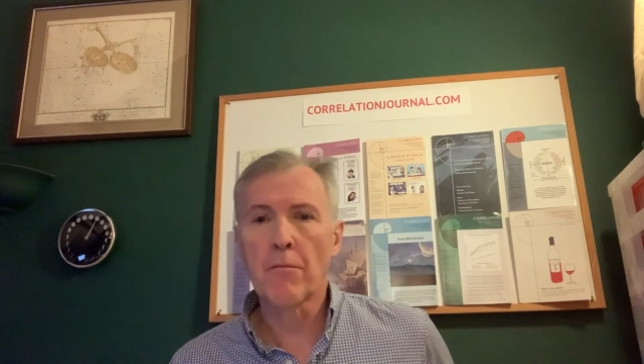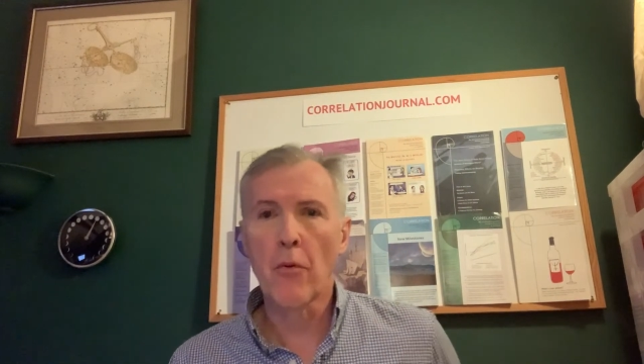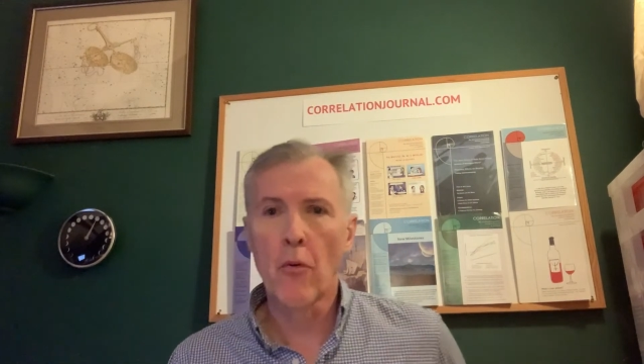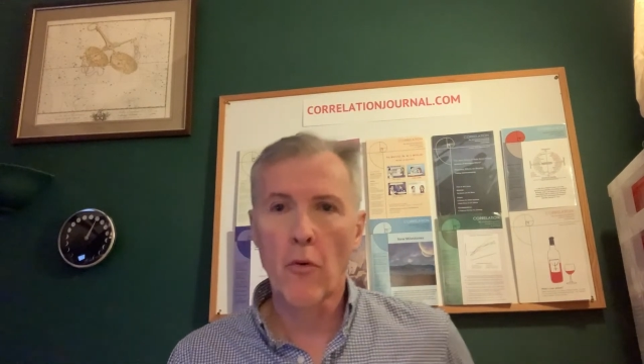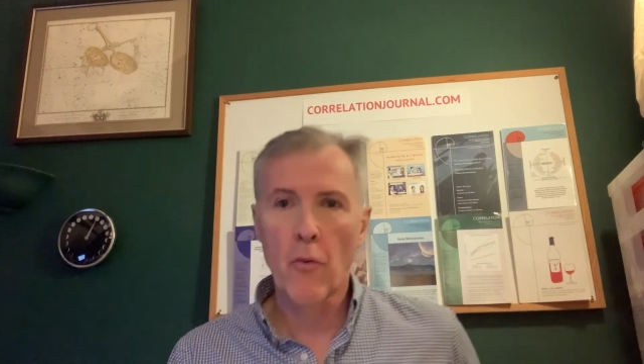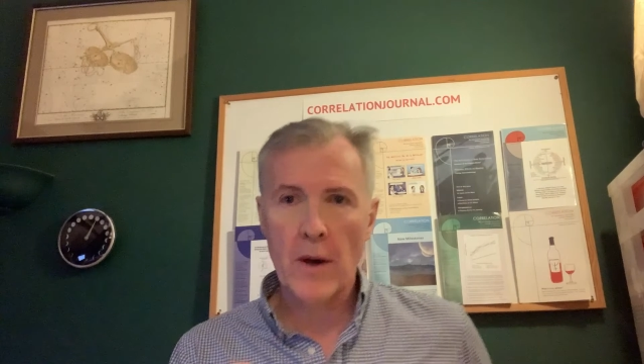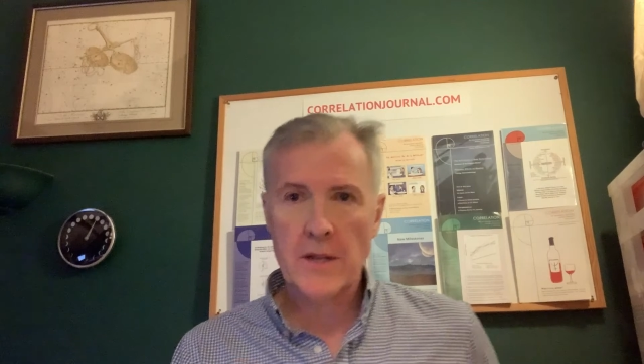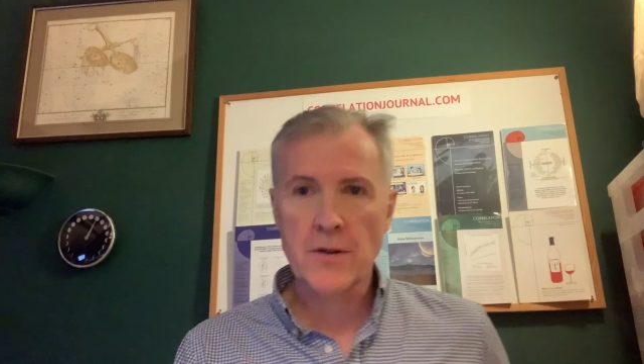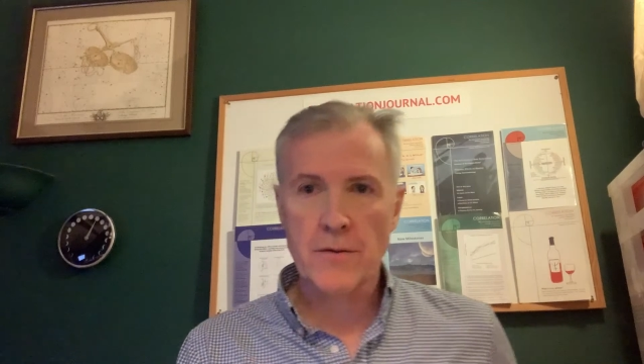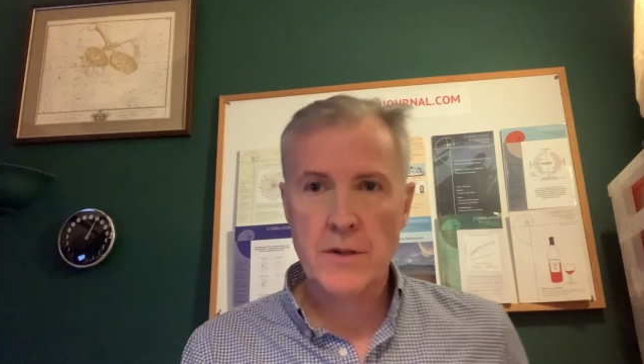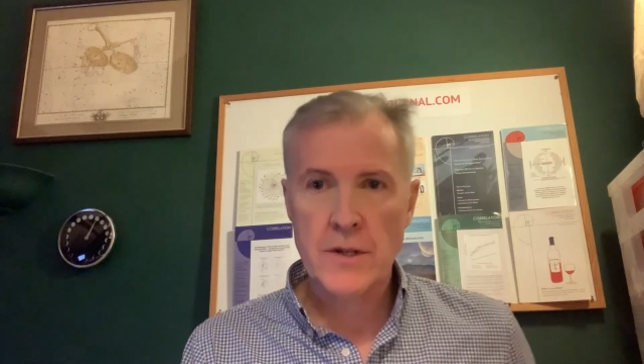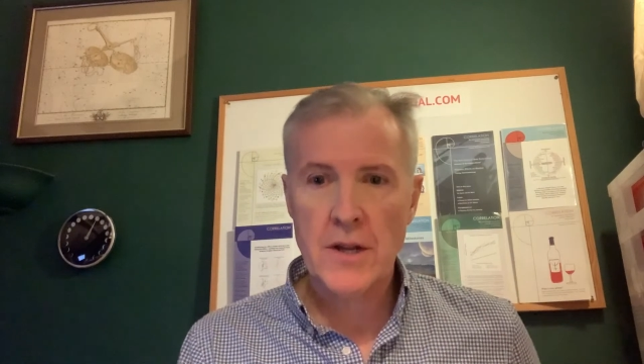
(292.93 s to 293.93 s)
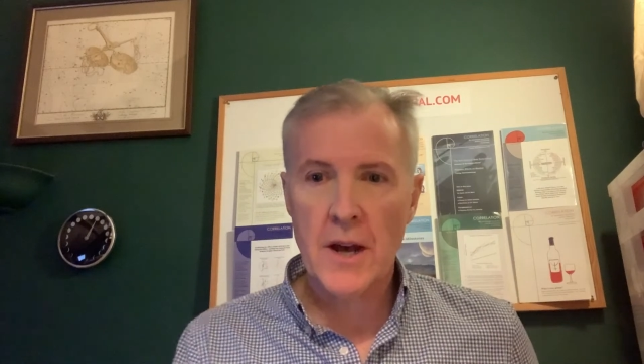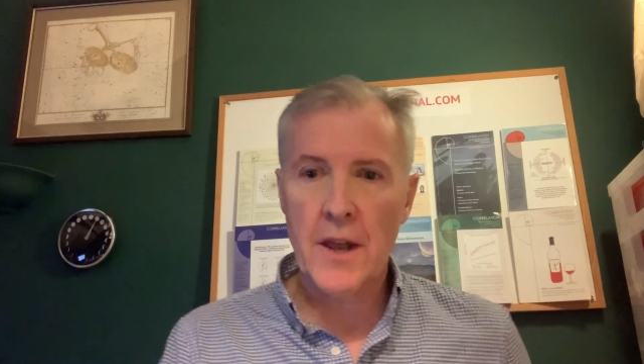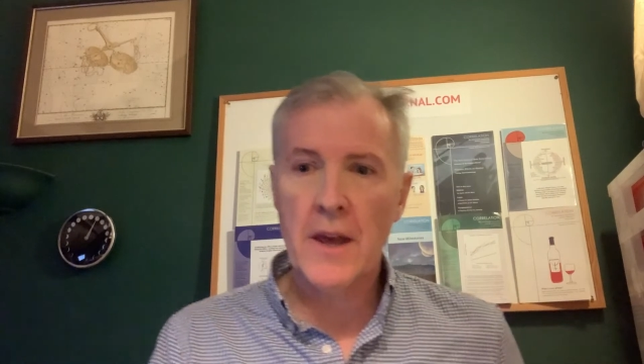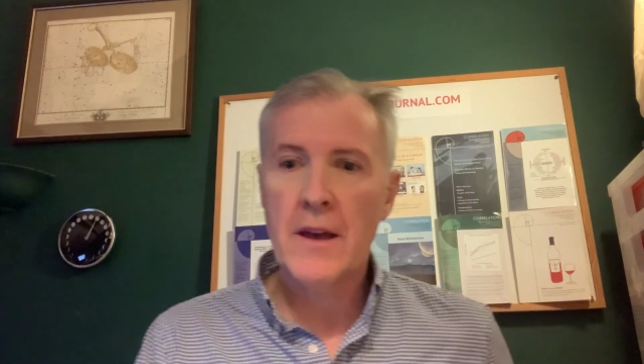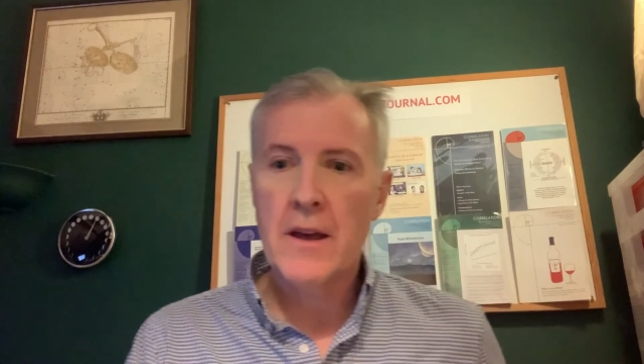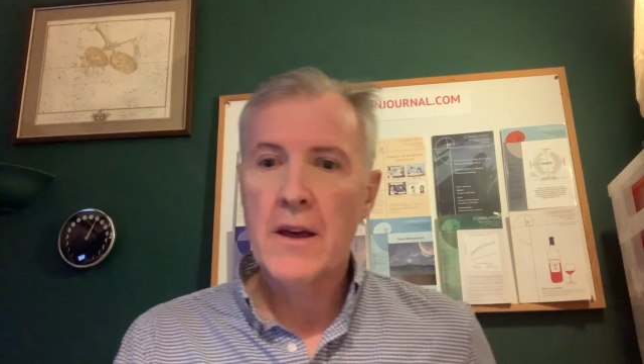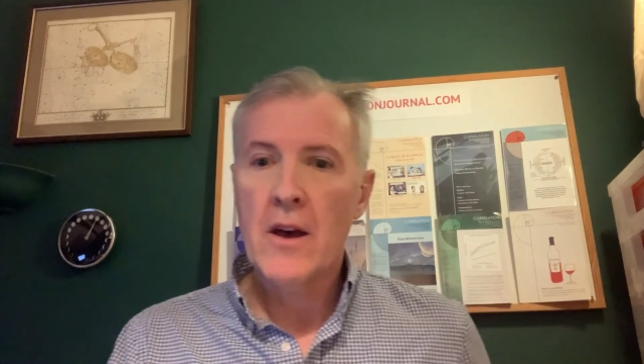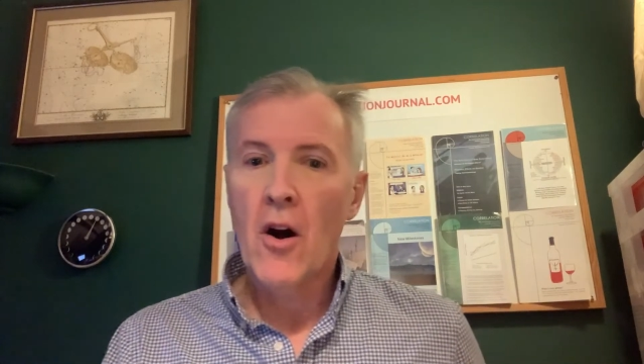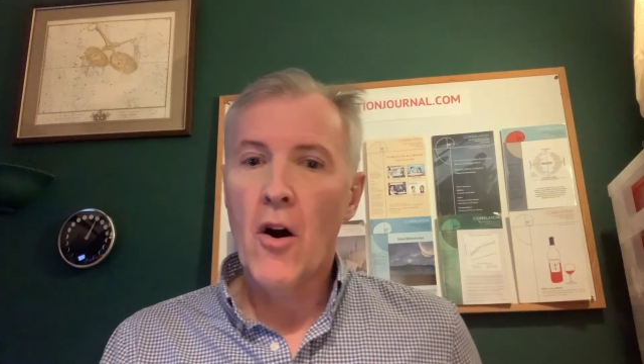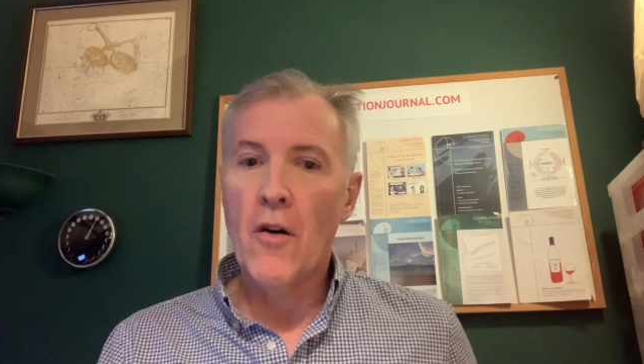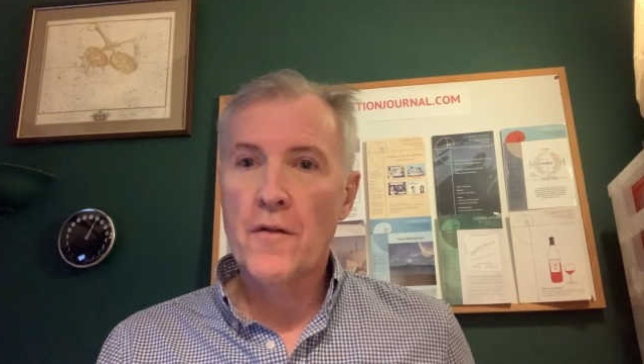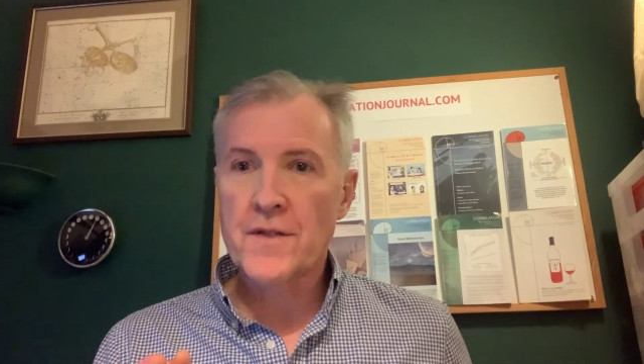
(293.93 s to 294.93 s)
Paul Westron's study
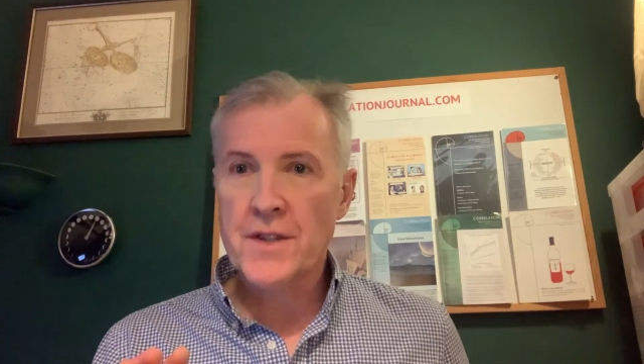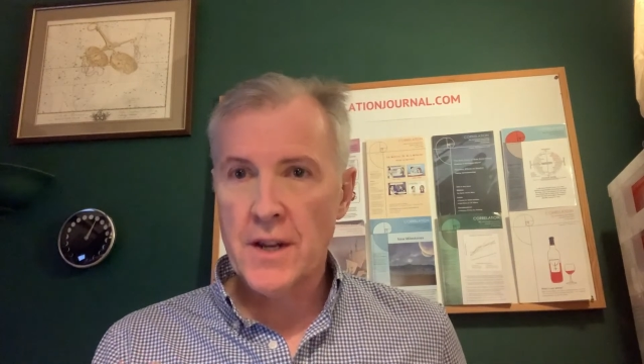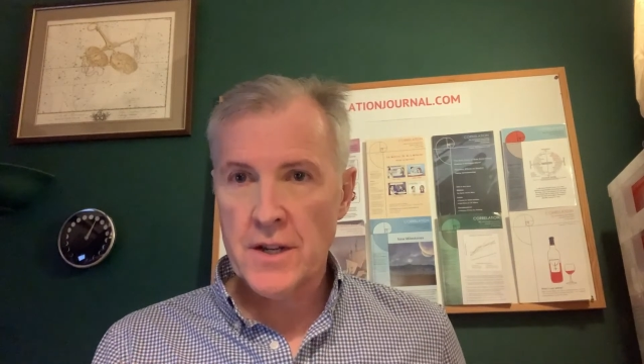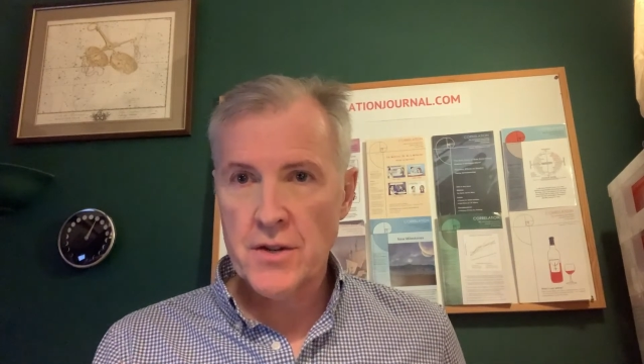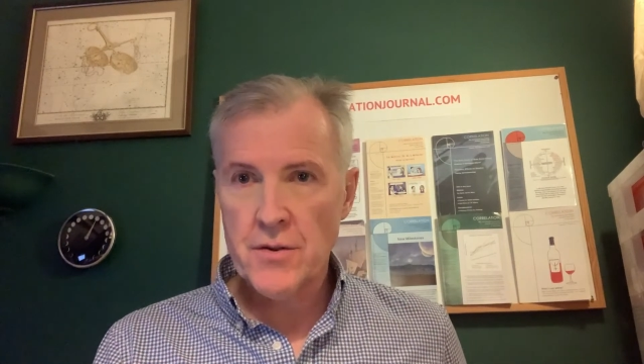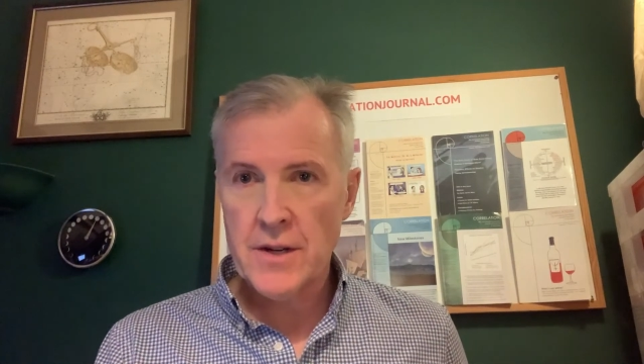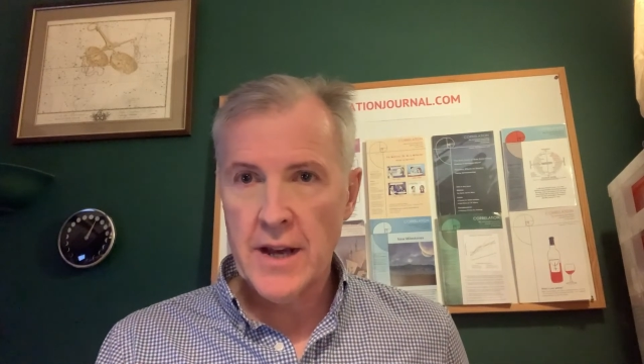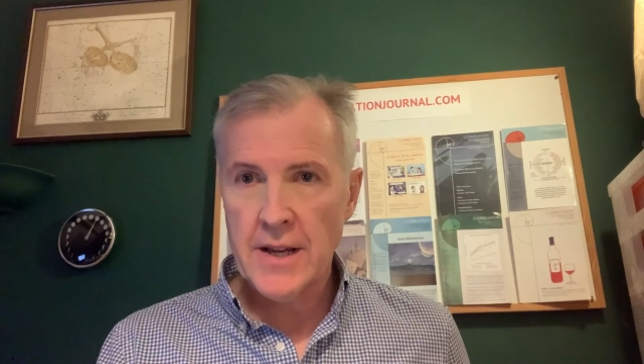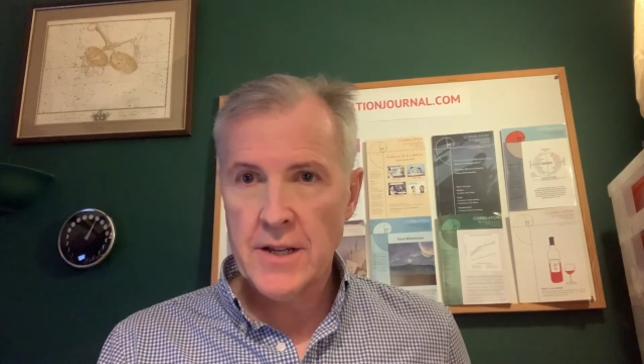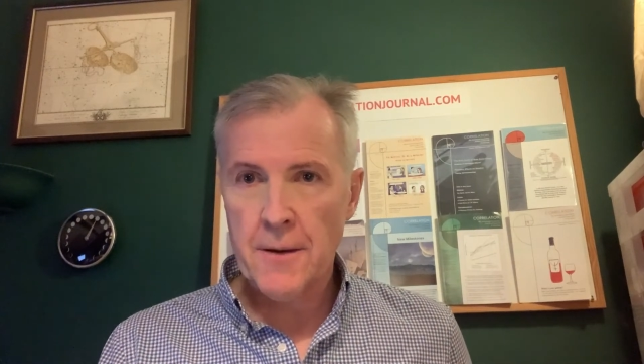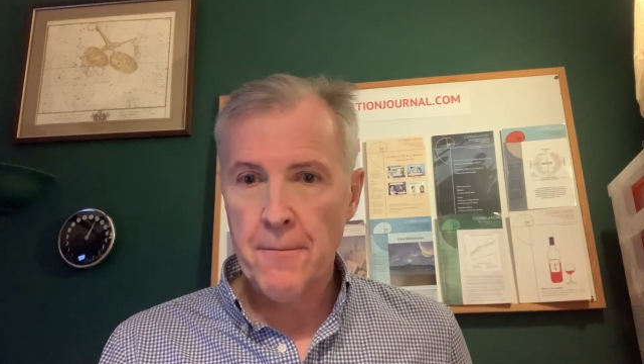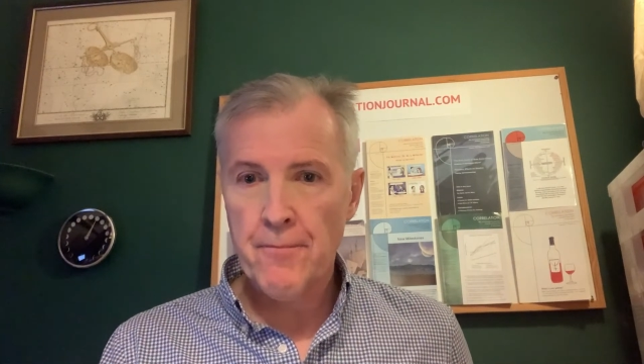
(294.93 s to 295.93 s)
of synastry data.